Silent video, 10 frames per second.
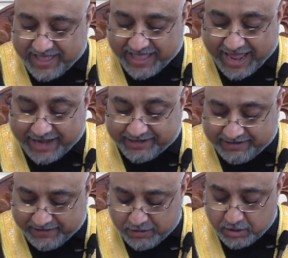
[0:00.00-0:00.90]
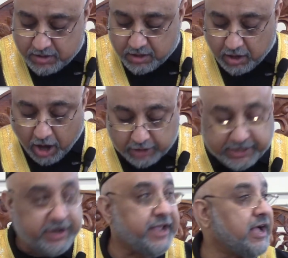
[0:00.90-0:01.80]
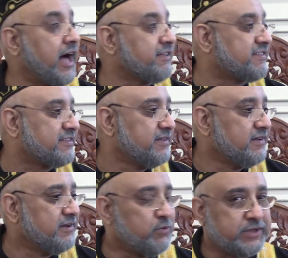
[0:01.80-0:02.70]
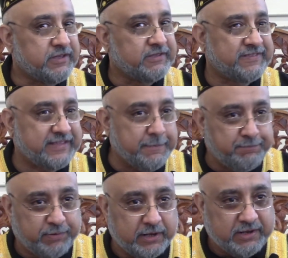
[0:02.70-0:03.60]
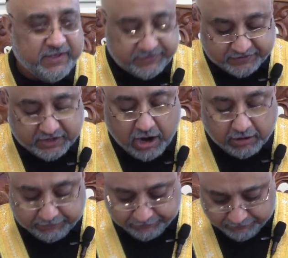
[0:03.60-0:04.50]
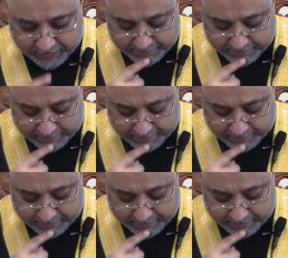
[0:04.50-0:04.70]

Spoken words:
and honoring us with a simple scarf.